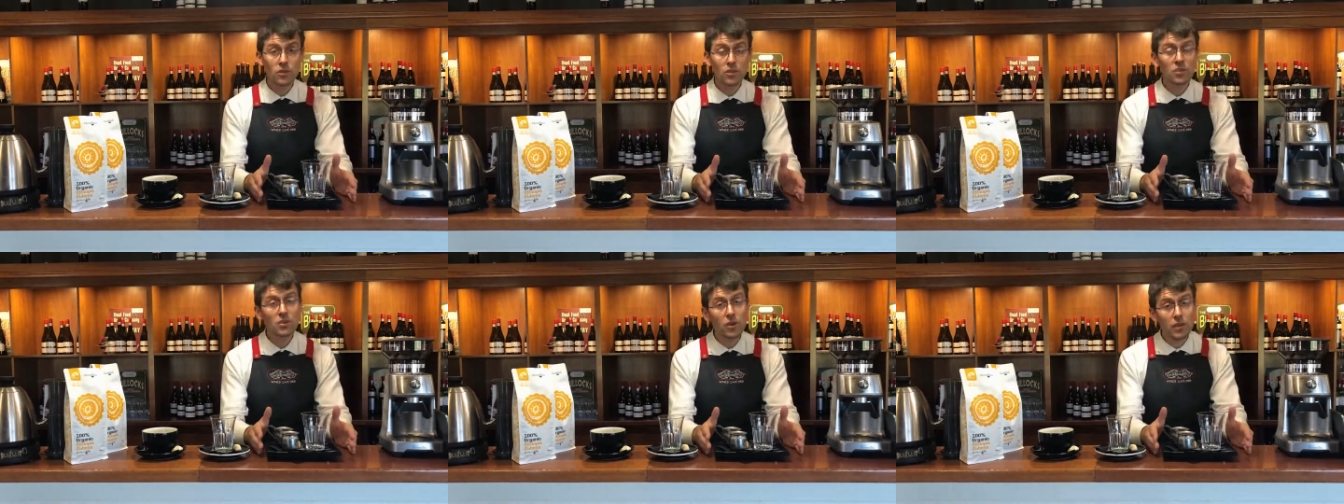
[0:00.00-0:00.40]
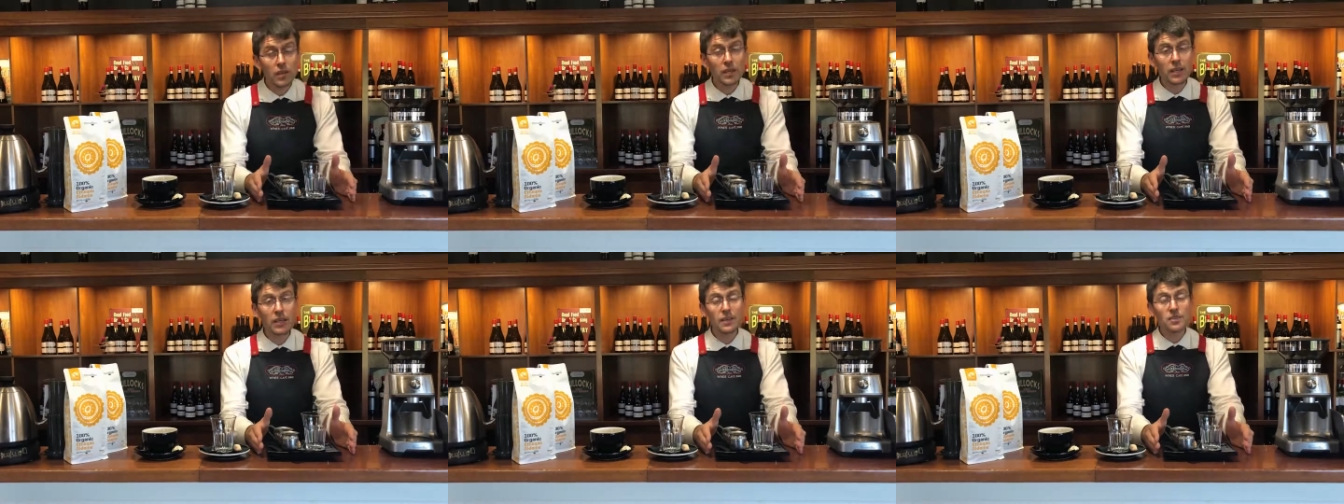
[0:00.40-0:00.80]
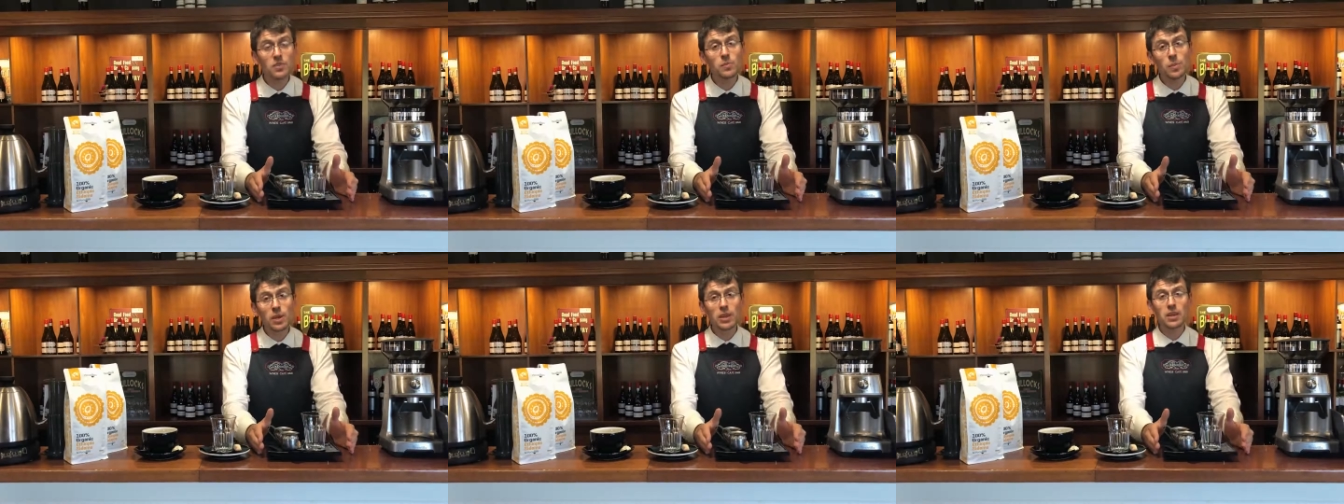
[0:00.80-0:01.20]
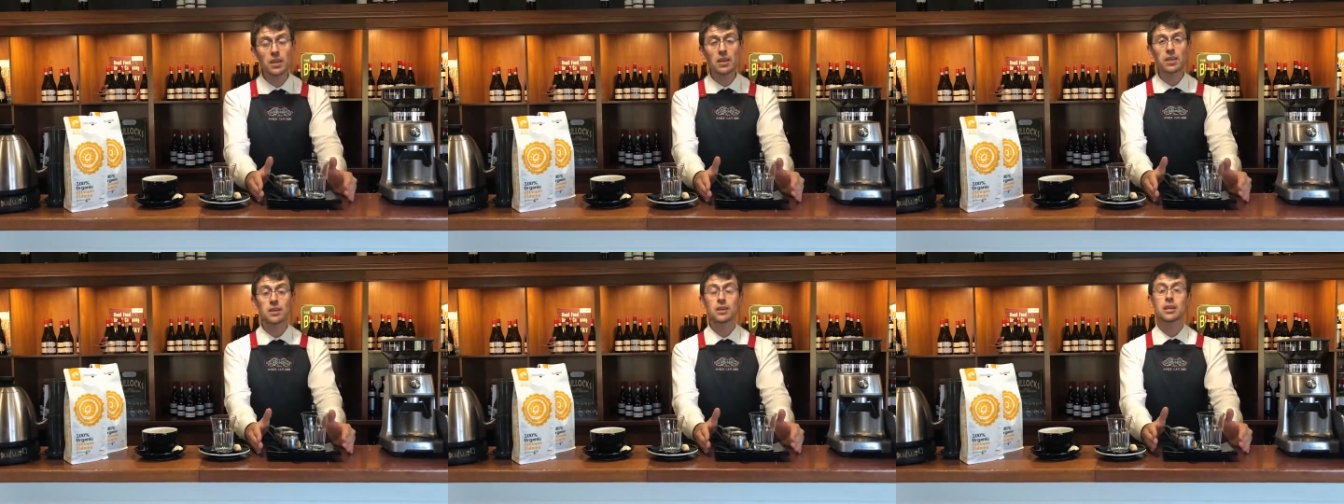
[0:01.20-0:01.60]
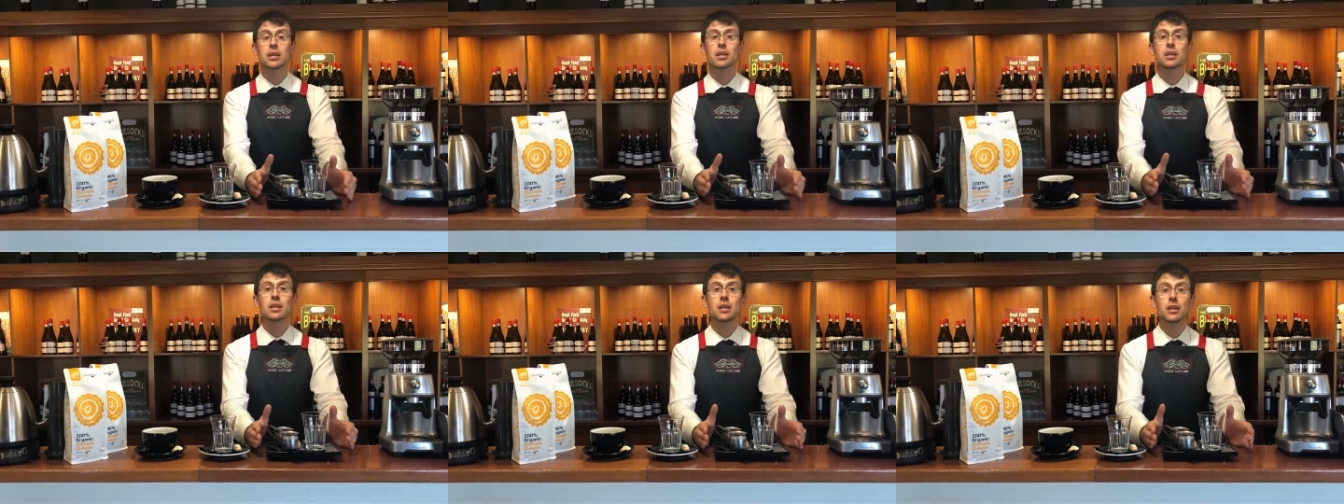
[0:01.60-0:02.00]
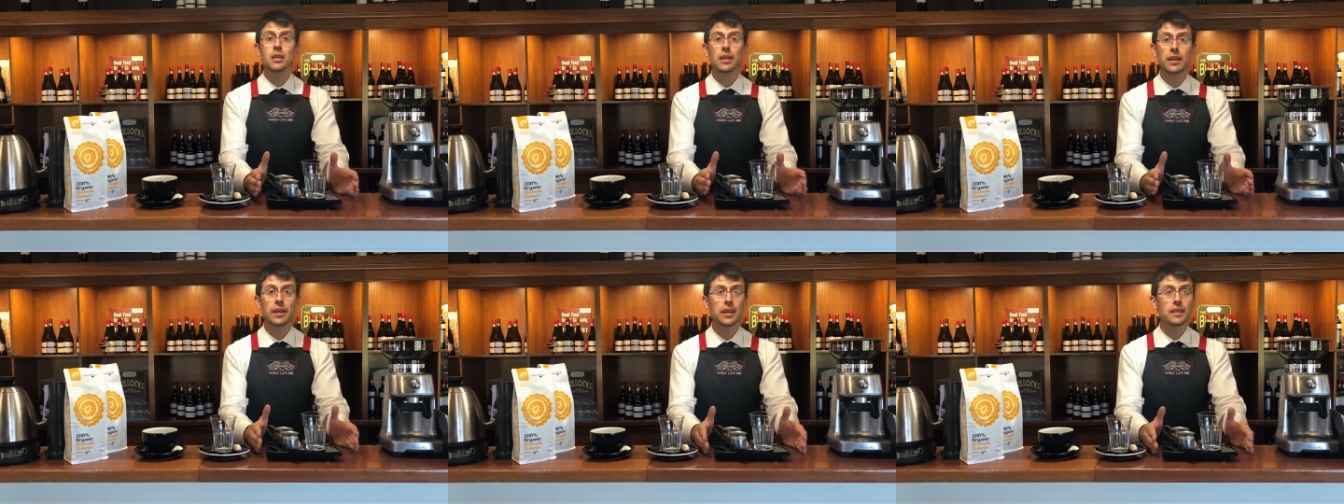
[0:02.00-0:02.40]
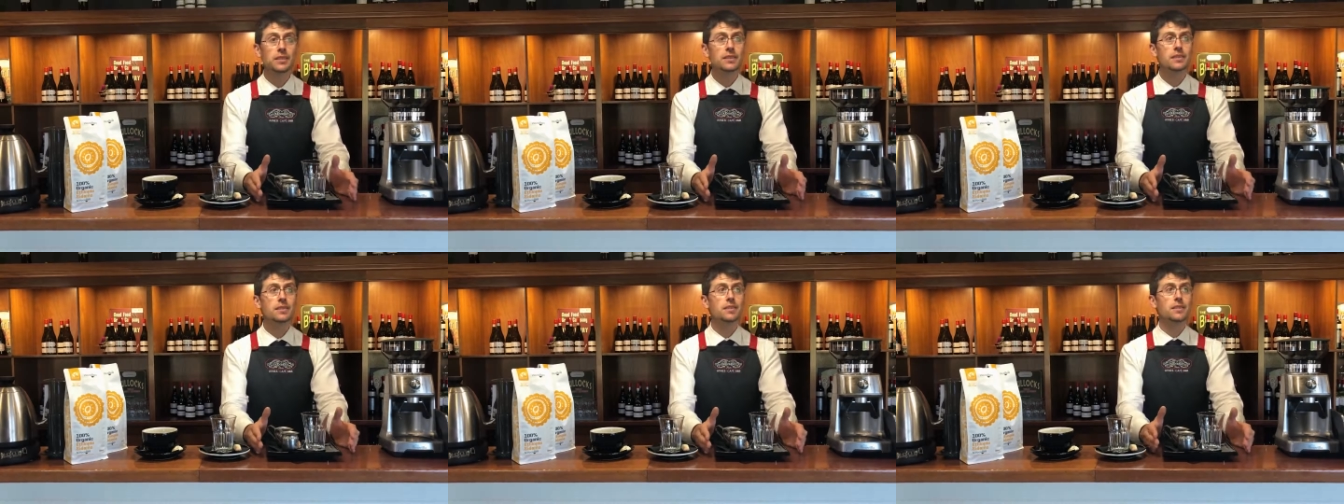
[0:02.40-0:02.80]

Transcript: historically speaking, it